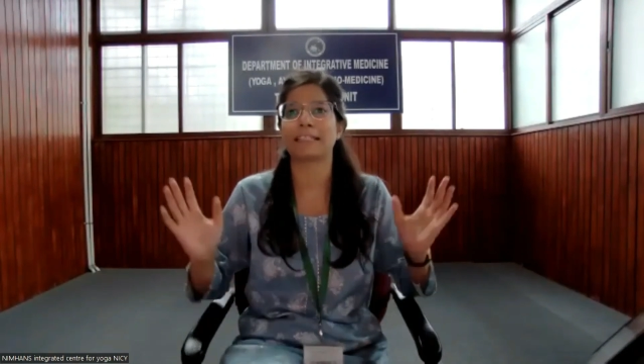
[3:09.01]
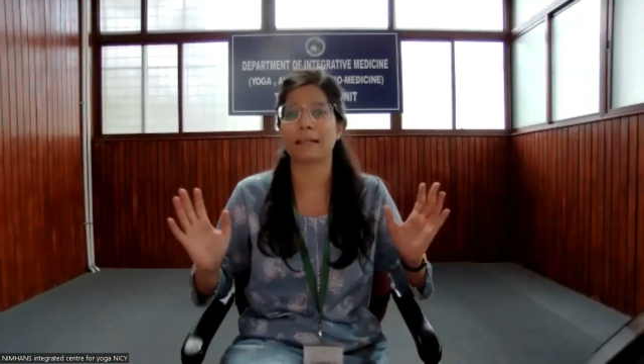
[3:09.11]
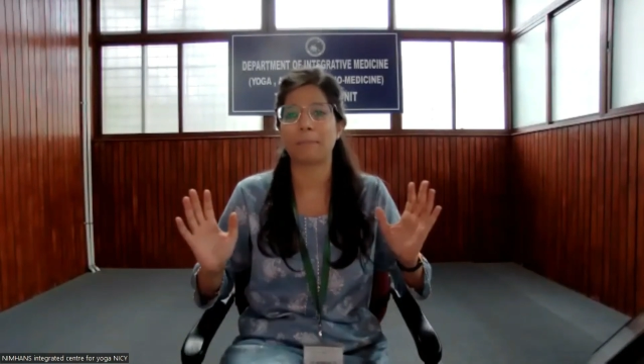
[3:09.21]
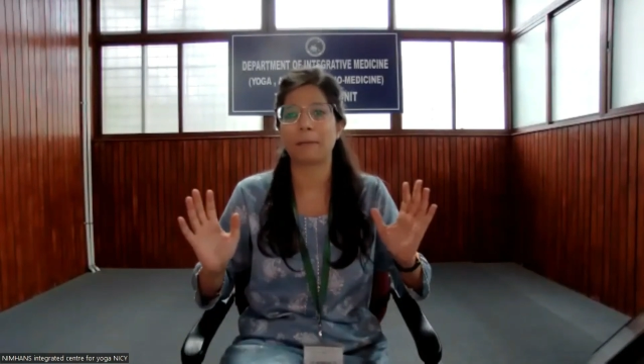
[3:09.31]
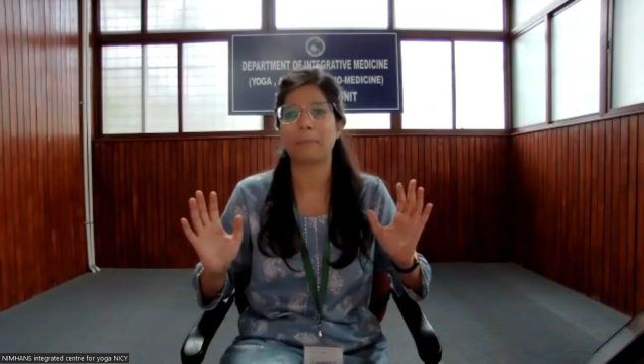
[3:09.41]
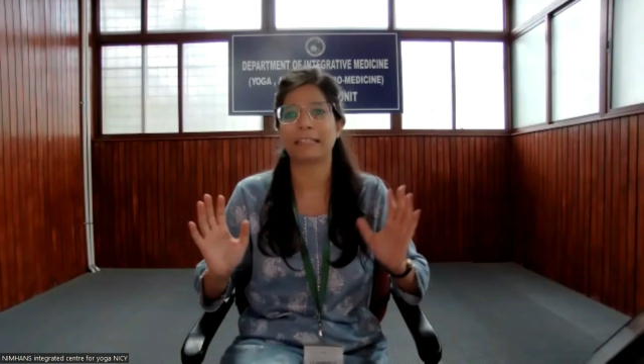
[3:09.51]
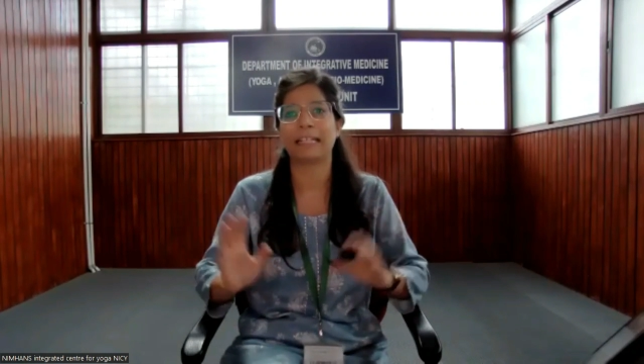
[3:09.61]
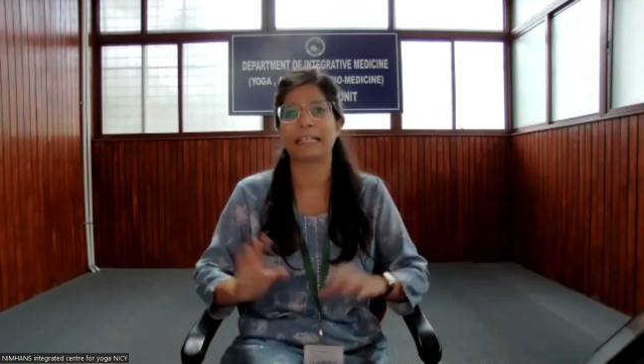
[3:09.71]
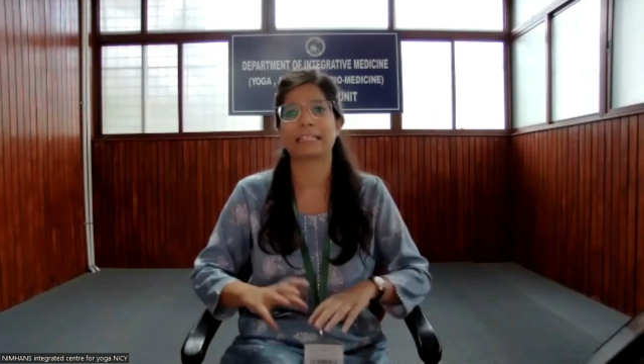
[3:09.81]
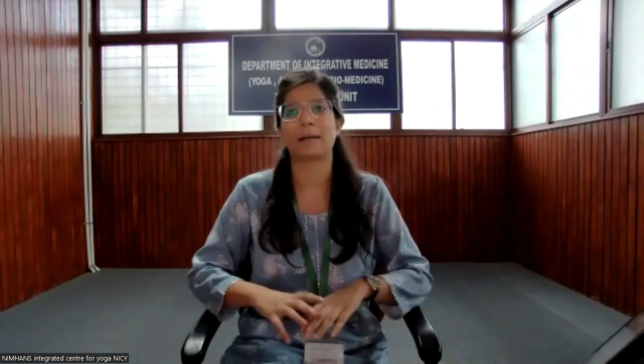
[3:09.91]
Some people think
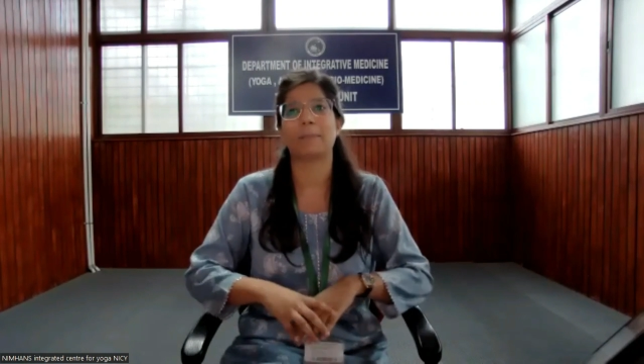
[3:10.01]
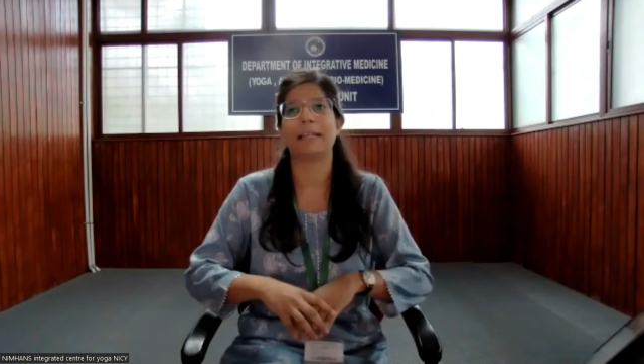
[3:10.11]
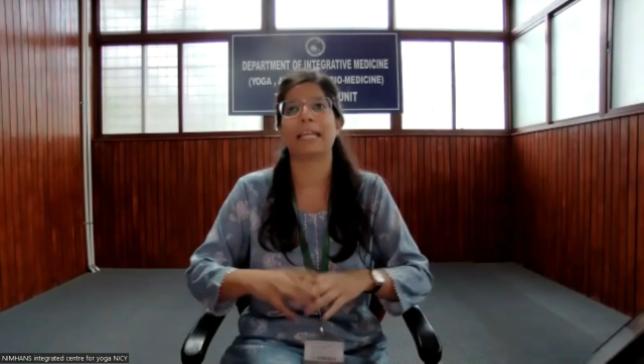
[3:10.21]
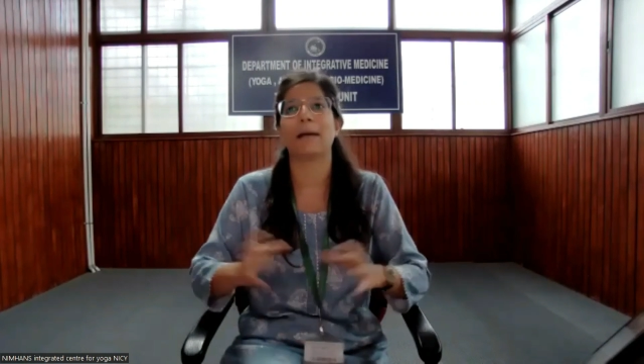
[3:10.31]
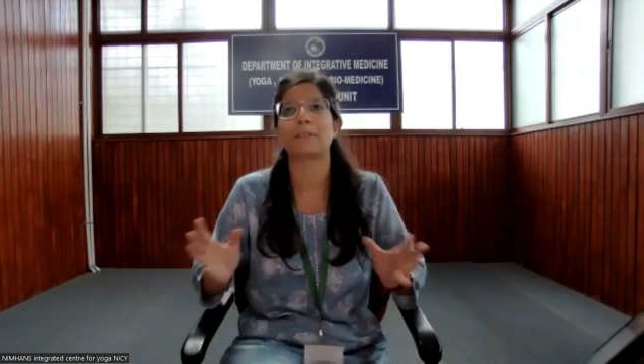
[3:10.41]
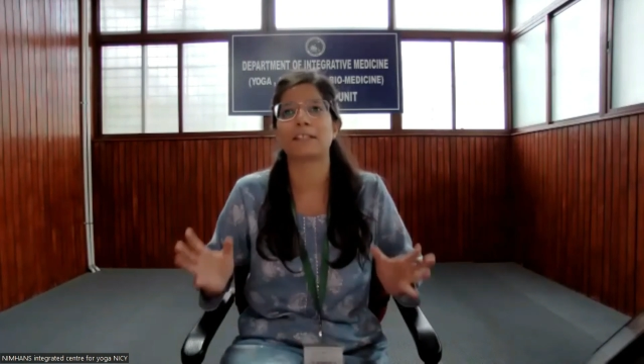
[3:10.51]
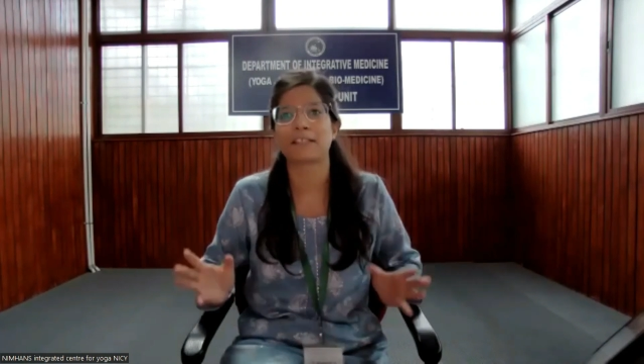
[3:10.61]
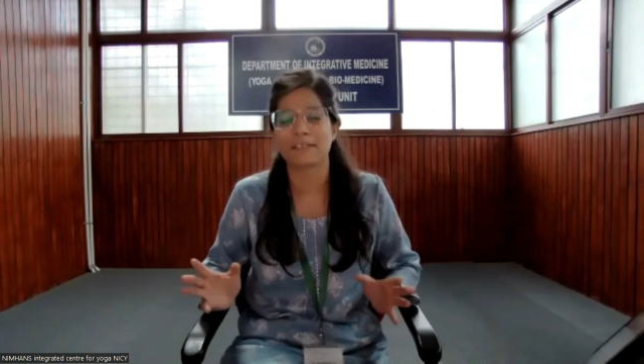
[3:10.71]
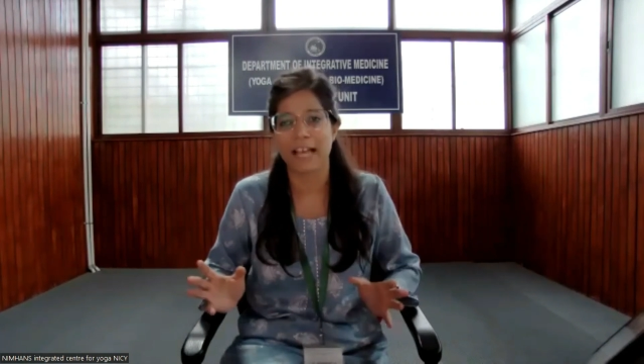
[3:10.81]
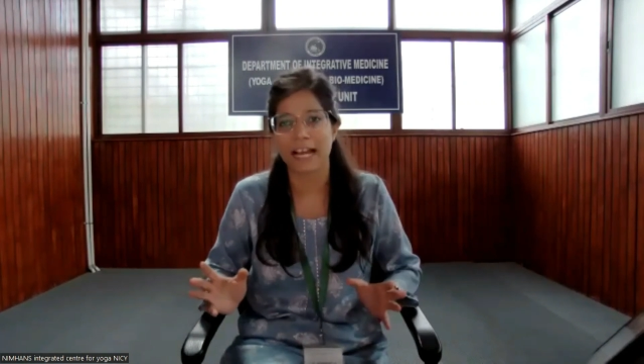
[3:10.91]
it is complete absence
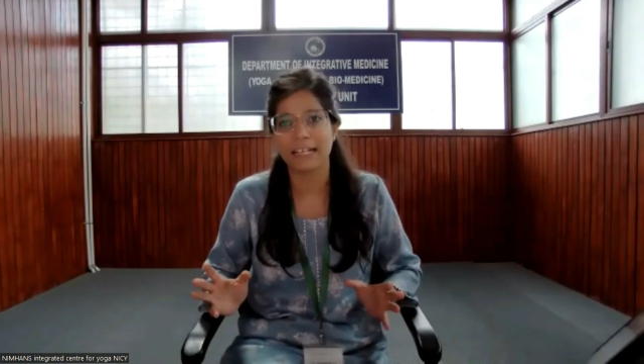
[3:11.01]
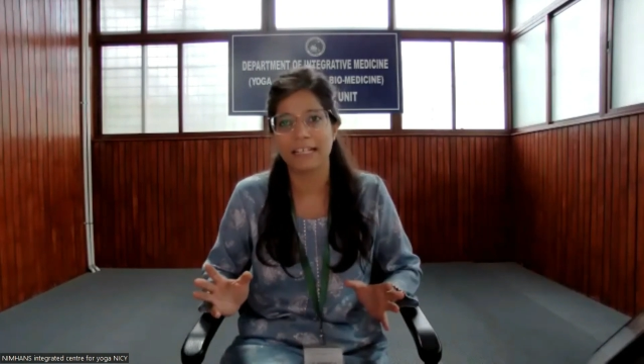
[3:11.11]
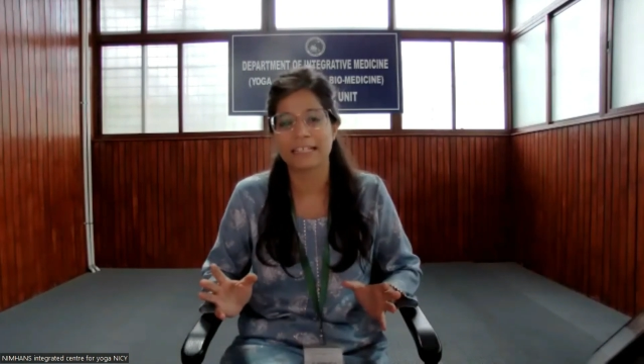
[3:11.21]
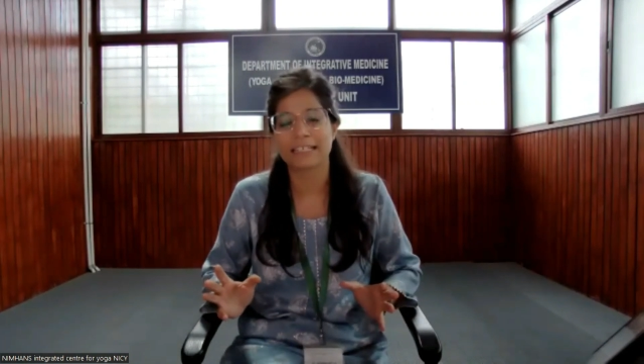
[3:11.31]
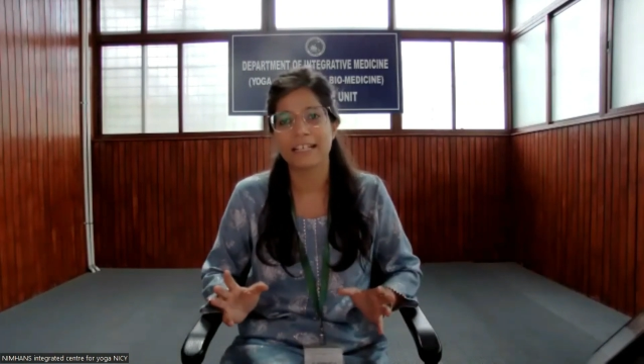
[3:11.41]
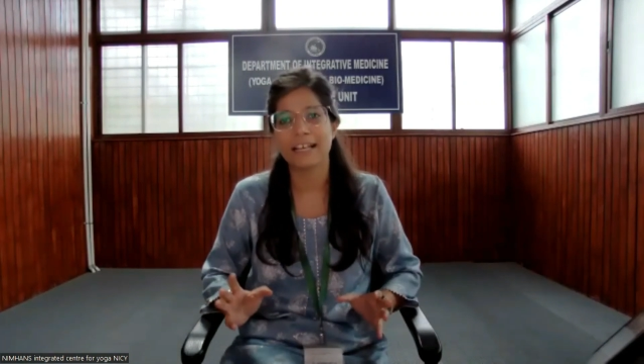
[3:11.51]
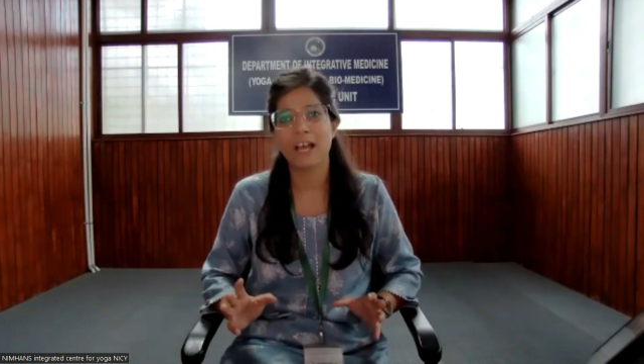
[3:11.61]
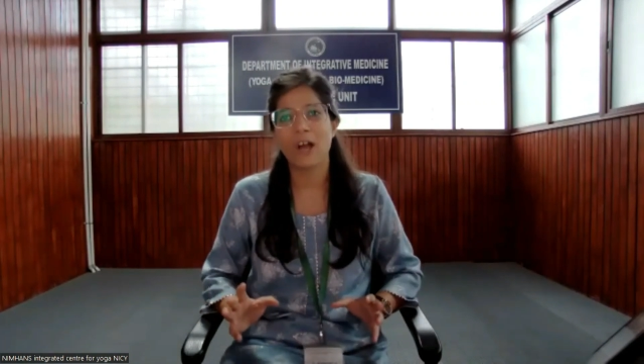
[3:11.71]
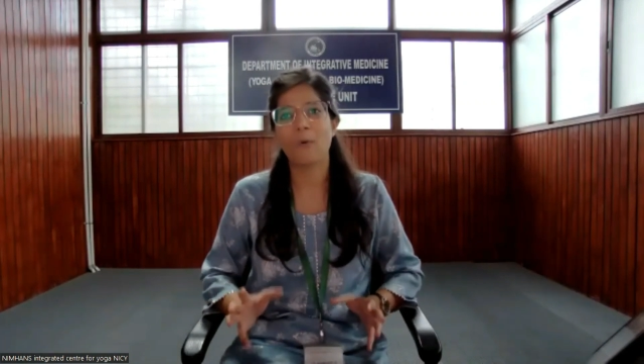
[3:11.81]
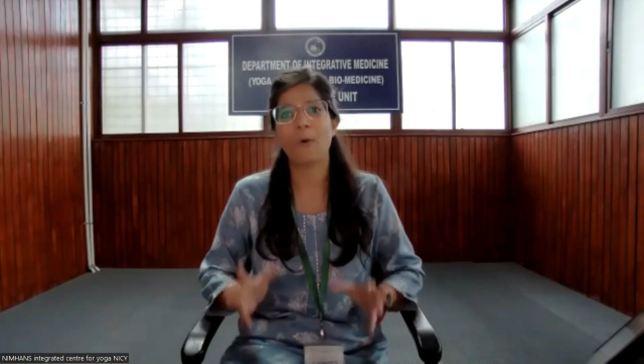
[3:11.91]
of sadness.
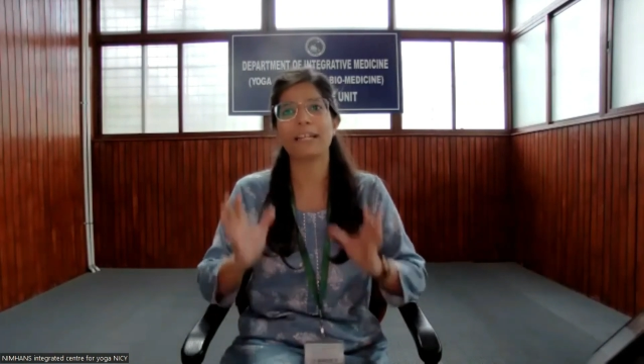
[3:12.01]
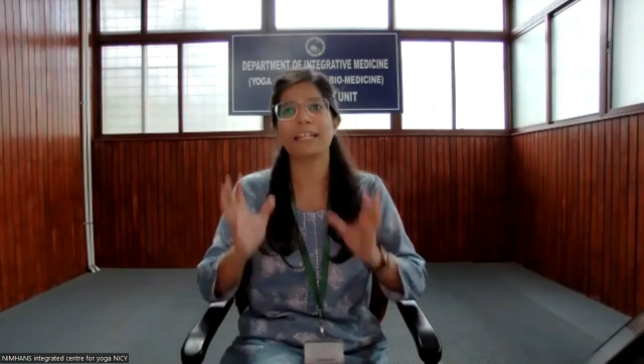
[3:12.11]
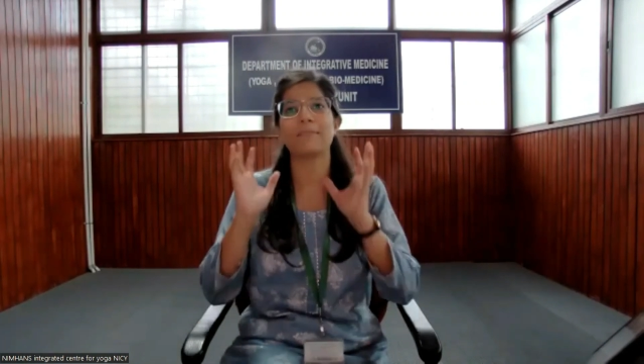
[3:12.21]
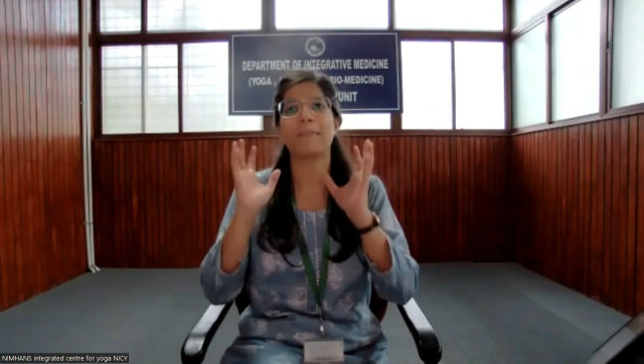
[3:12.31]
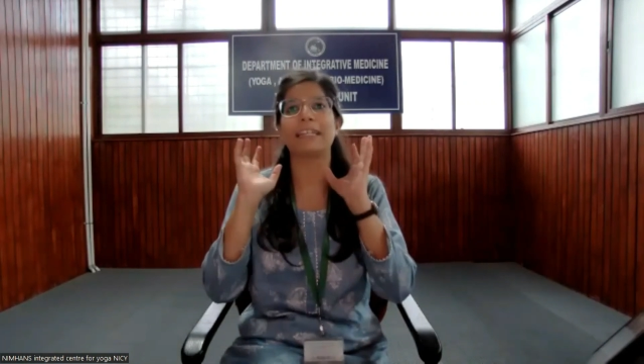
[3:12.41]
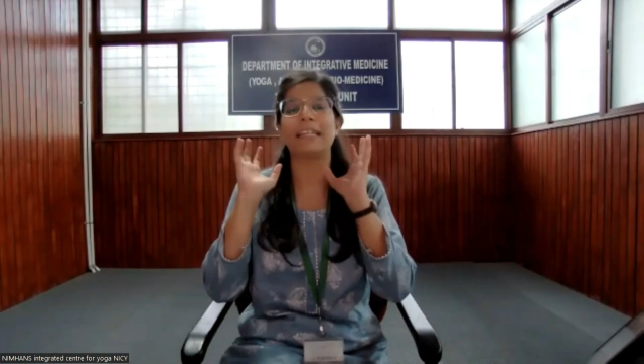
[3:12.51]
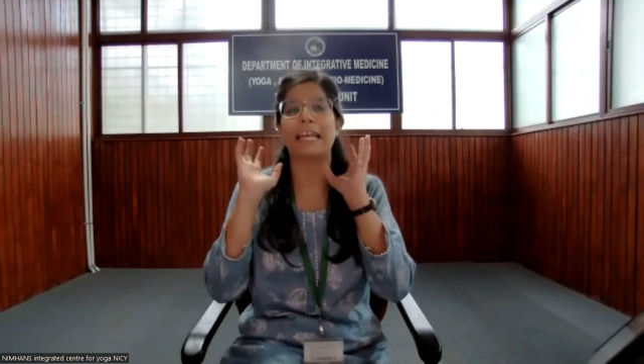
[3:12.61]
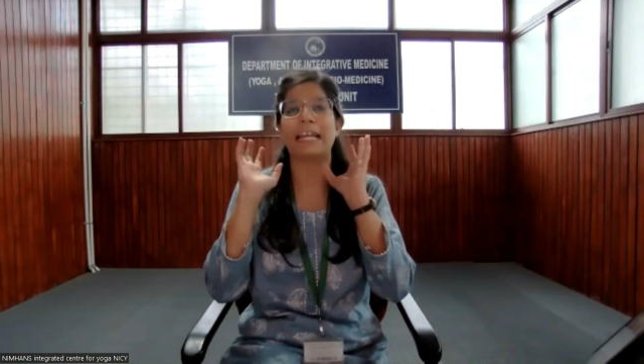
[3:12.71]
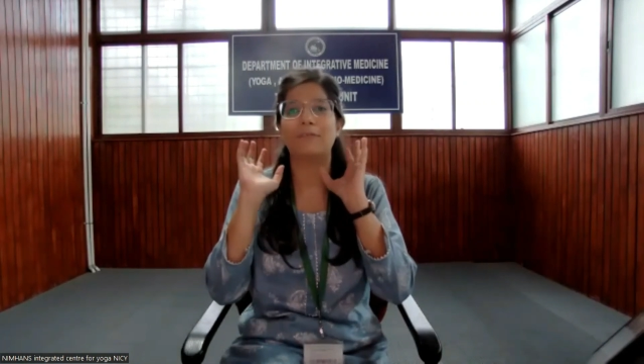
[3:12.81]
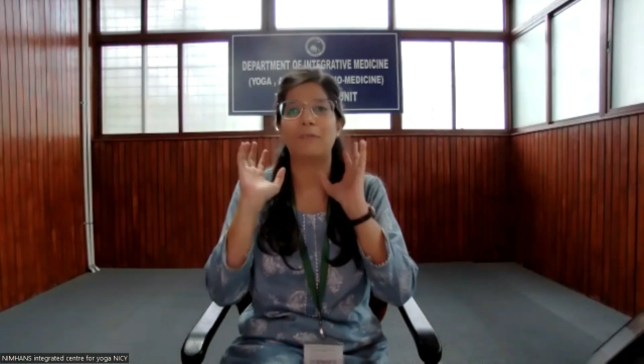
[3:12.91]
What is mental
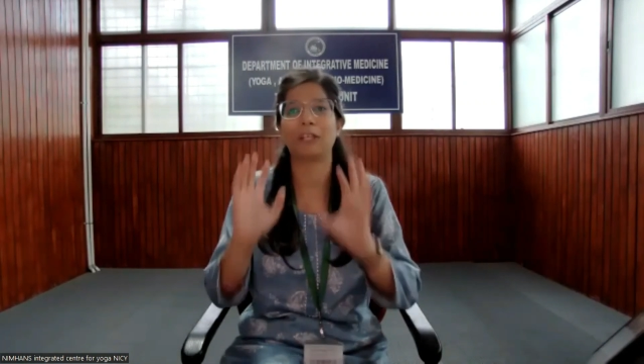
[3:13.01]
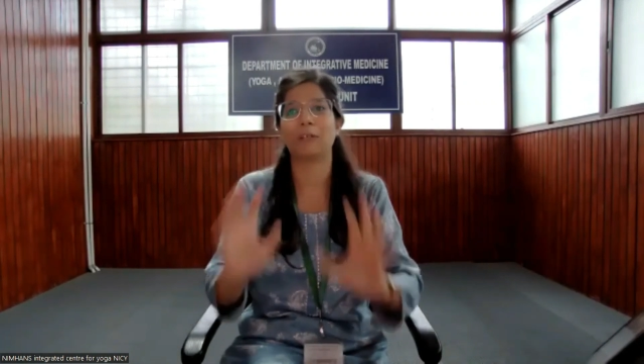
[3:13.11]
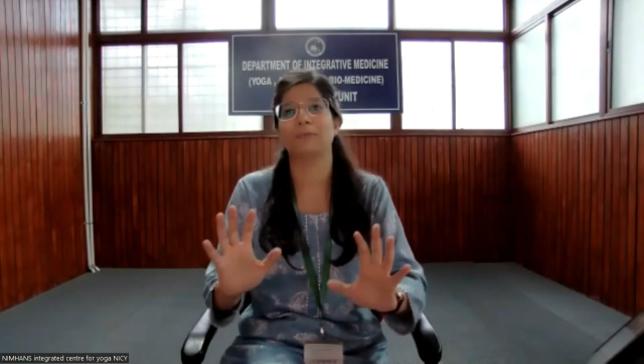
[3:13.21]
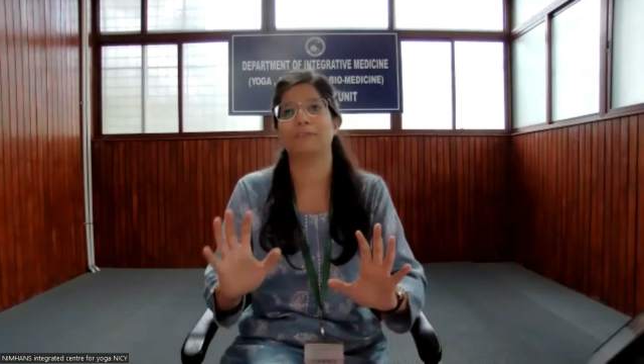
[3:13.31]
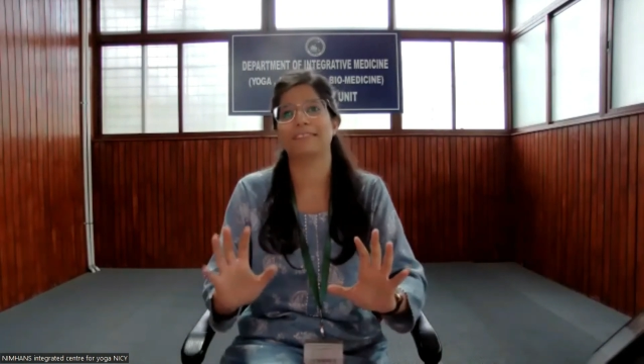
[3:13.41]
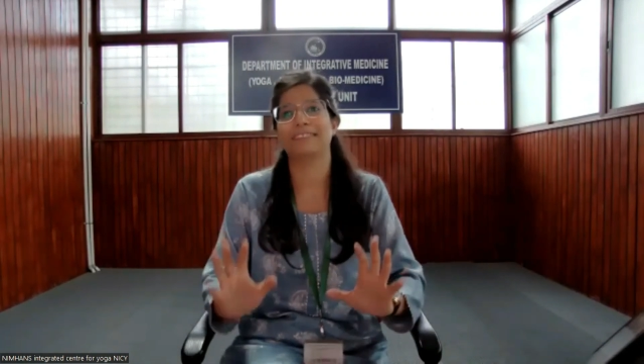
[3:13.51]
health for you?